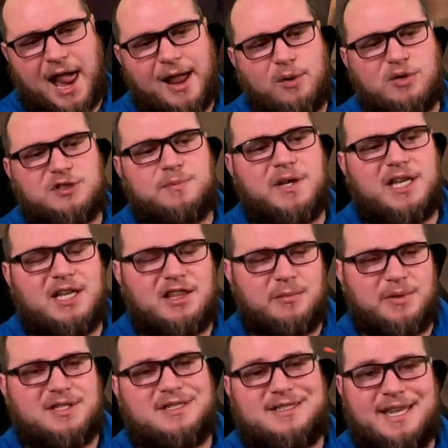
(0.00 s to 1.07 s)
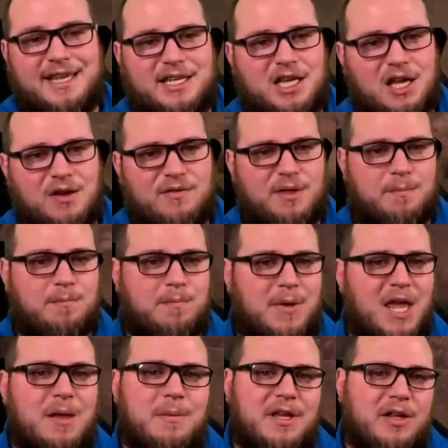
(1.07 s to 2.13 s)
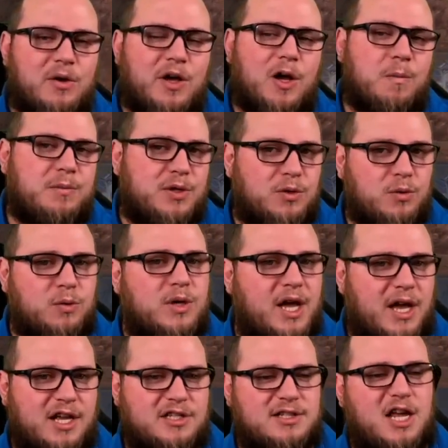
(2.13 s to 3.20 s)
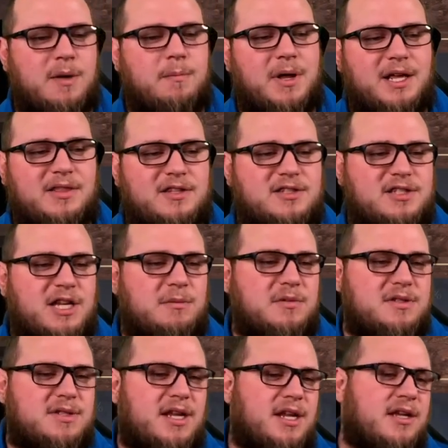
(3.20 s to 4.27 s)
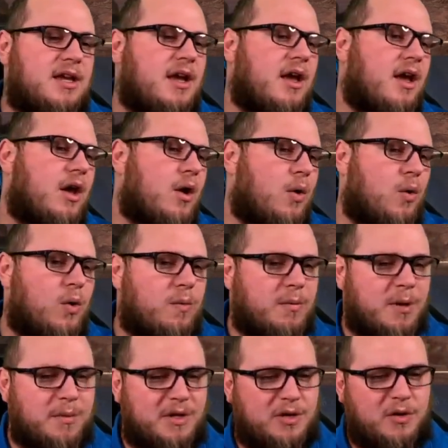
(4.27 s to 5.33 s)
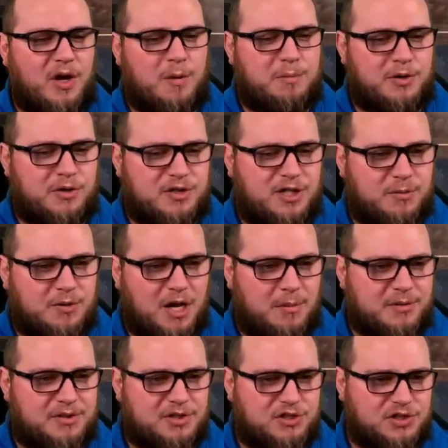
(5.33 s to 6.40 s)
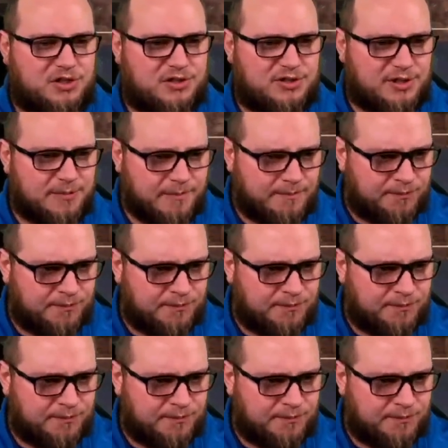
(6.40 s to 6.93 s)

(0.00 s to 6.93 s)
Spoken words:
I was making the mistake of, that maybe it'll help you guys not make the same mistake, or maybe it'll help your team compositions.